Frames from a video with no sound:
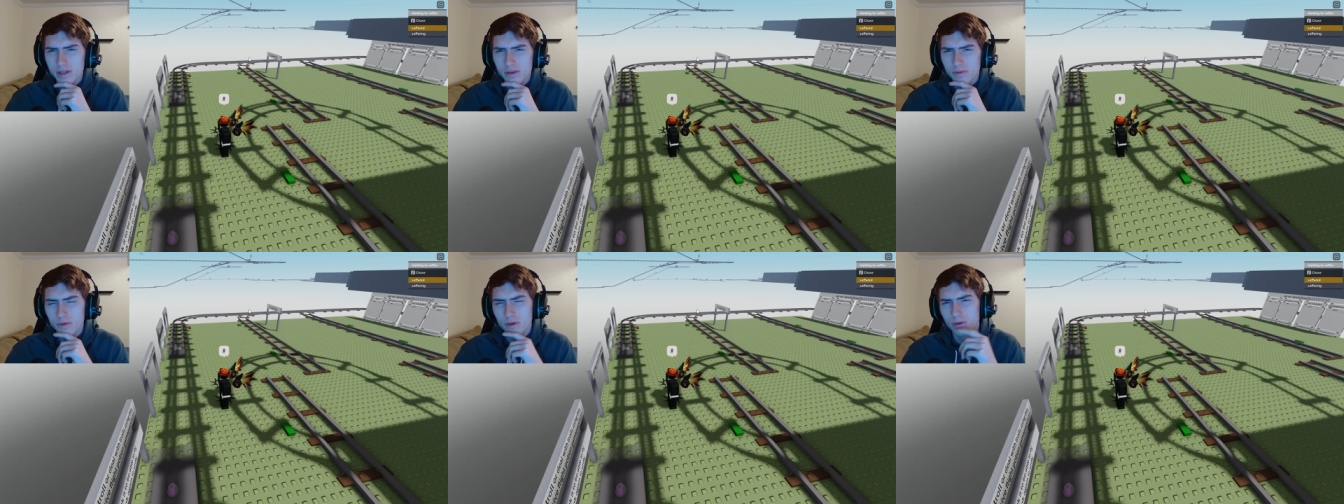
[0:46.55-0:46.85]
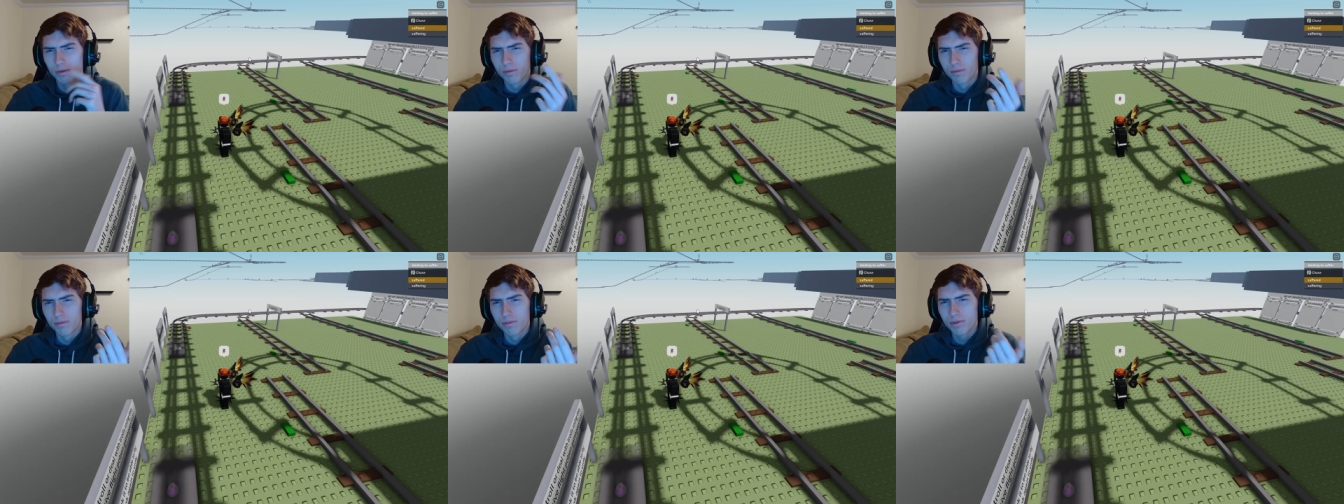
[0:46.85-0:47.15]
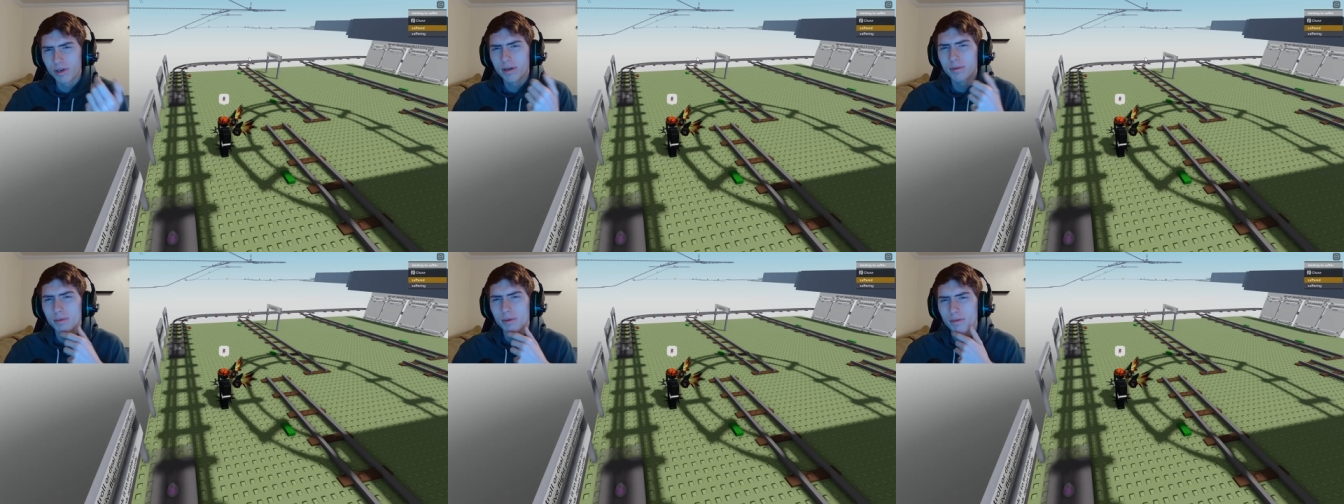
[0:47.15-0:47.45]
well,
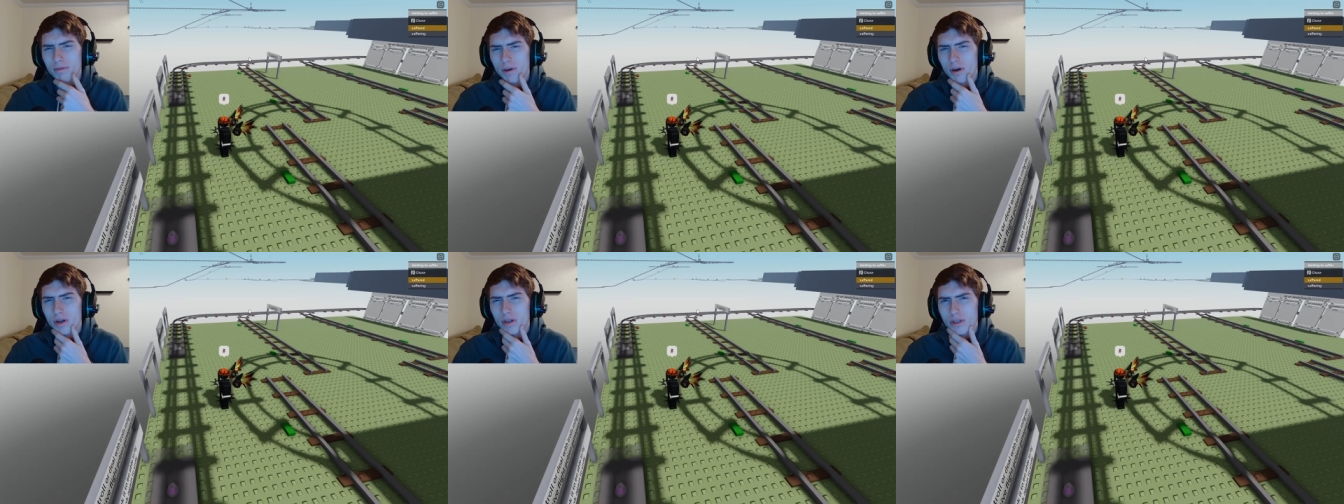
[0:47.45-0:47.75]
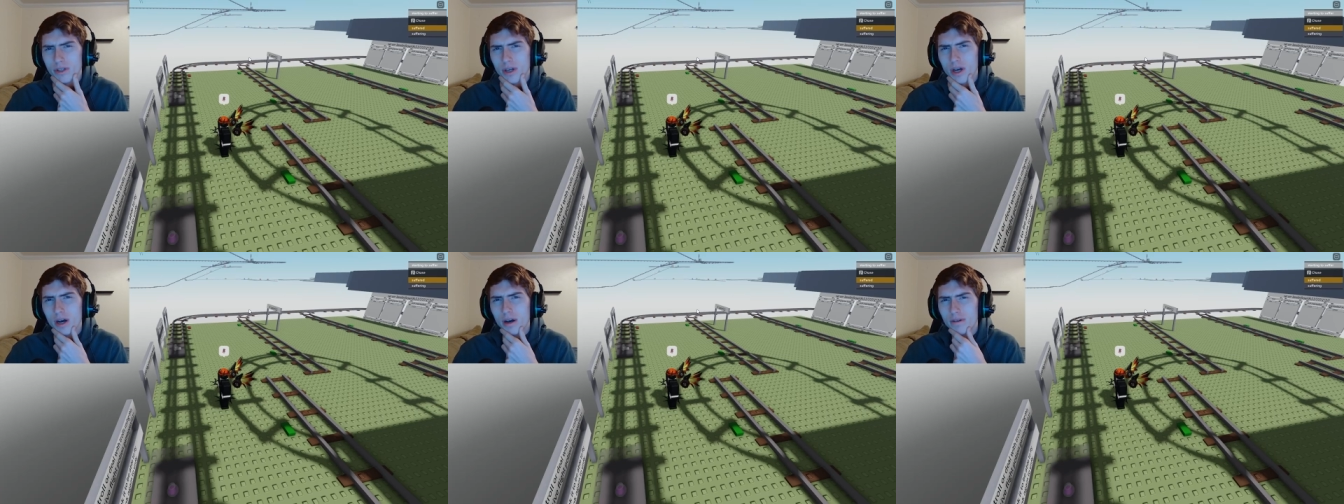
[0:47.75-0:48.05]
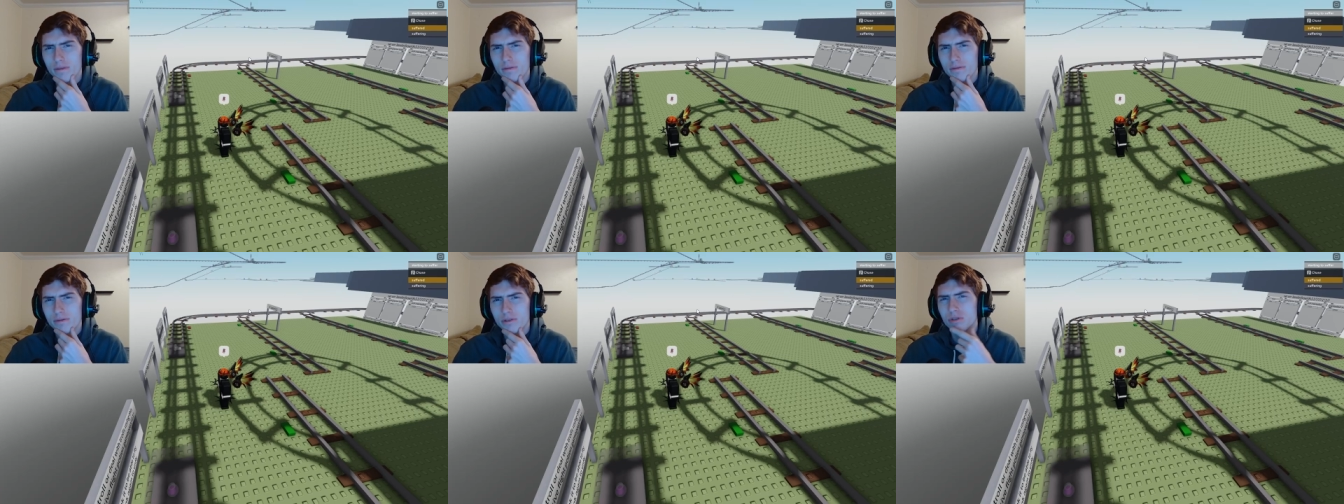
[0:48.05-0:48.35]
randomly falls
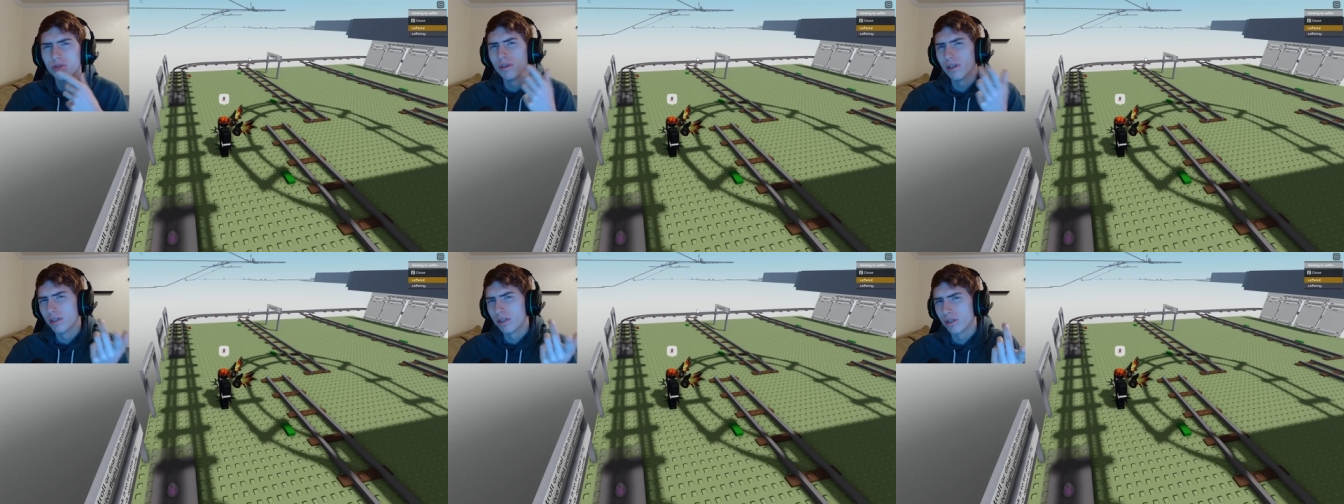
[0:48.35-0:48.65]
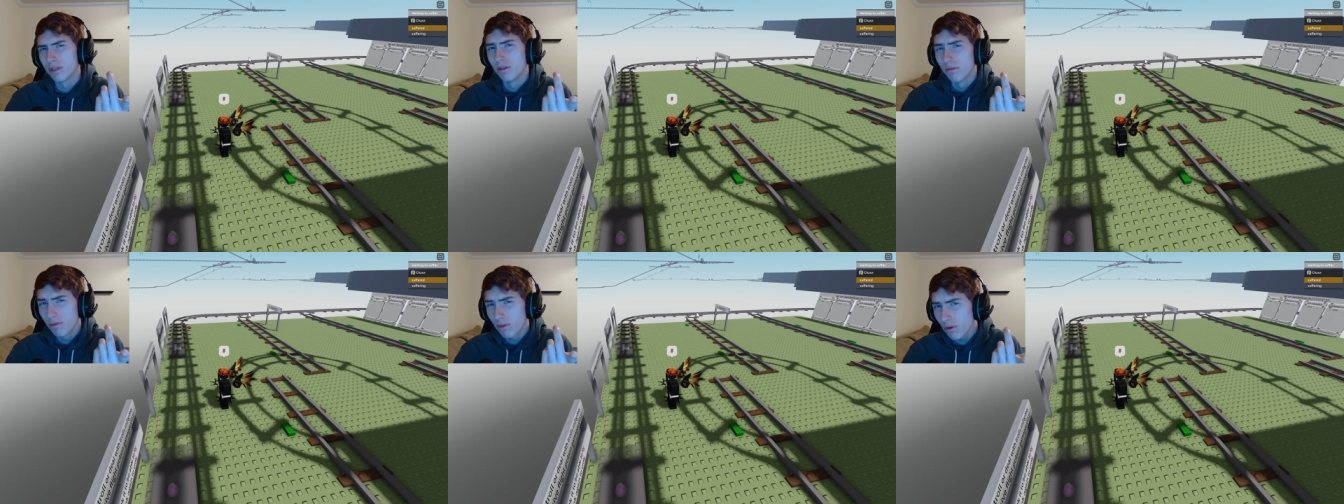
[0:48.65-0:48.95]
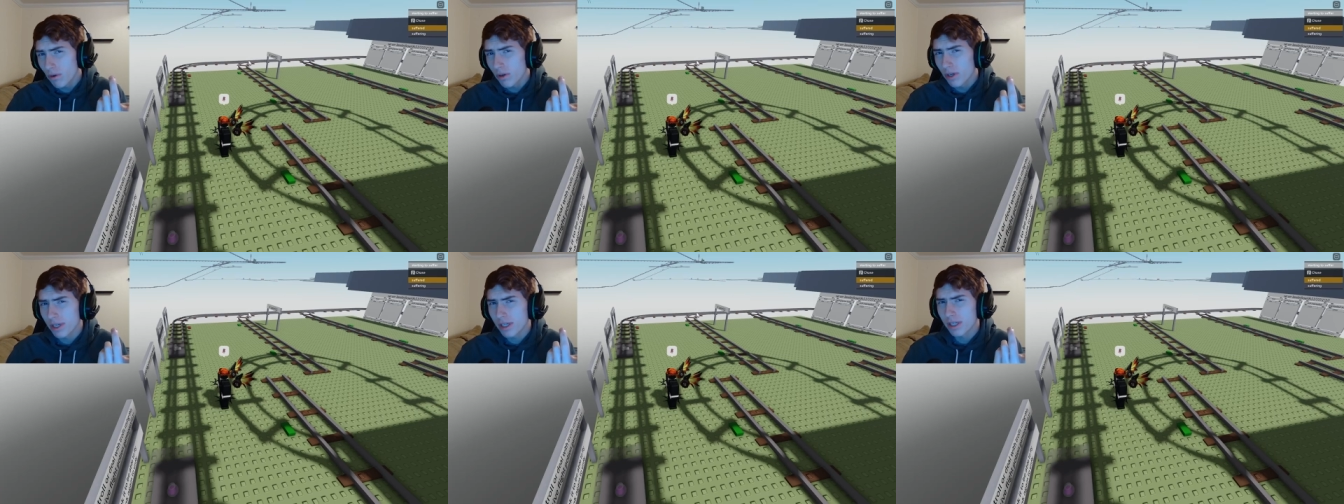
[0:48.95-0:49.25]
off to, into the
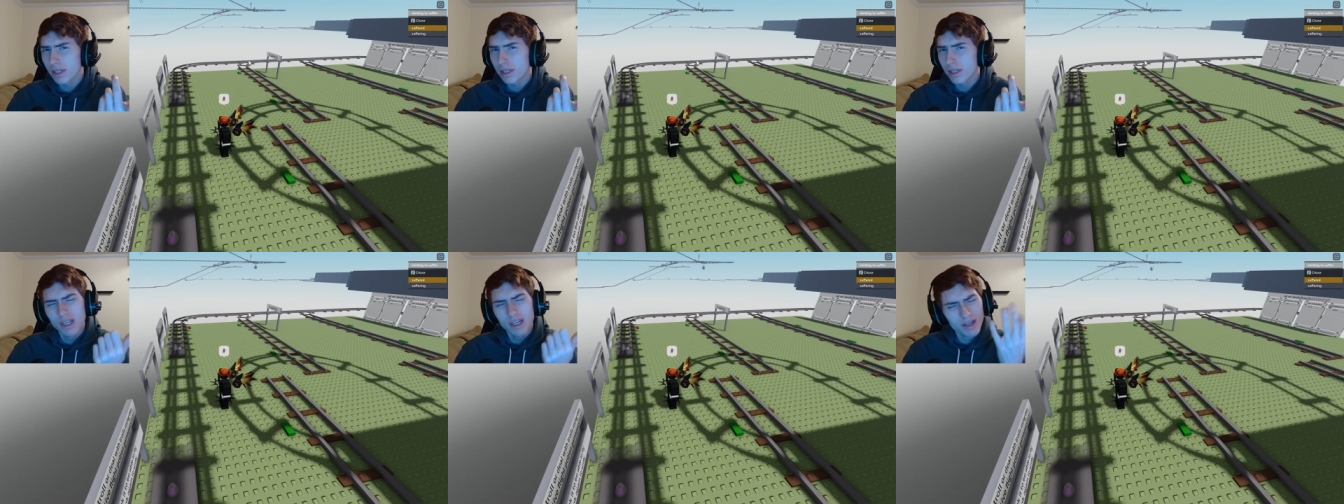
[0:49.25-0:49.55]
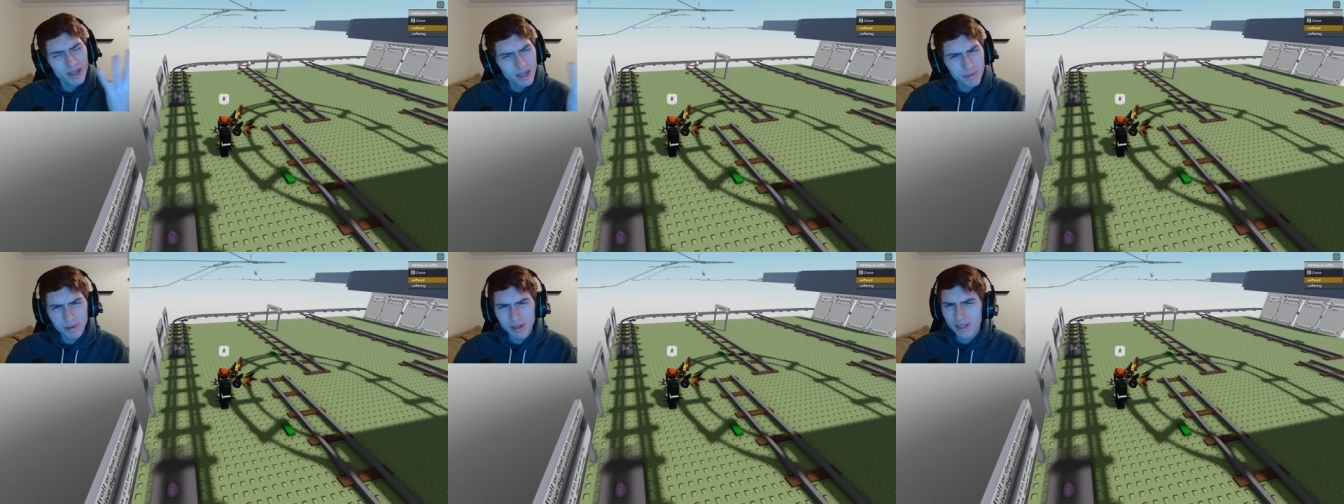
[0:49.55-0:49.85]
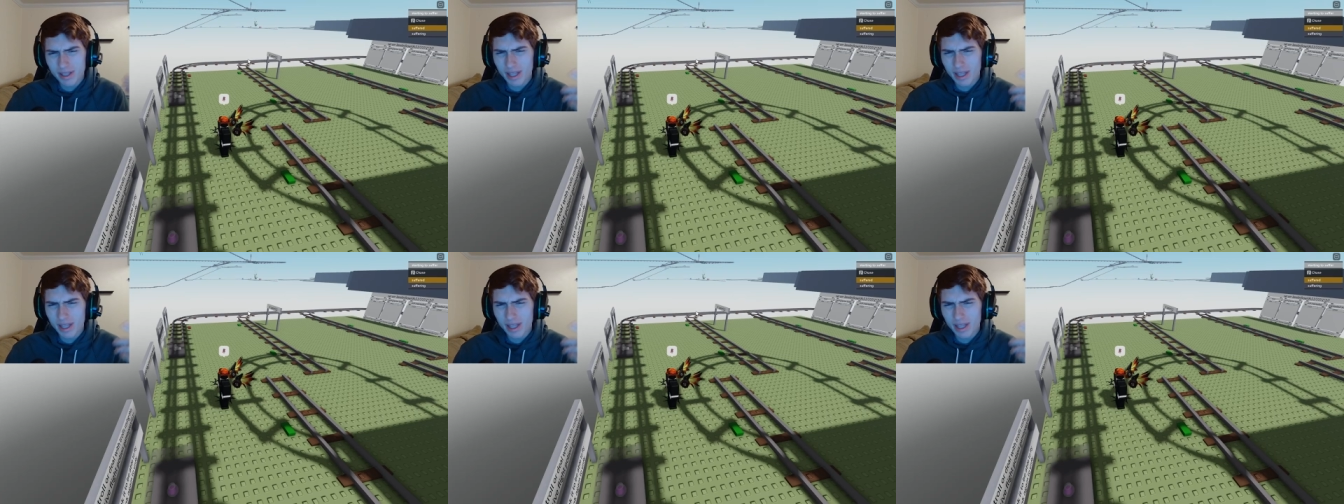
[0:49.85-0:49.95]
void. But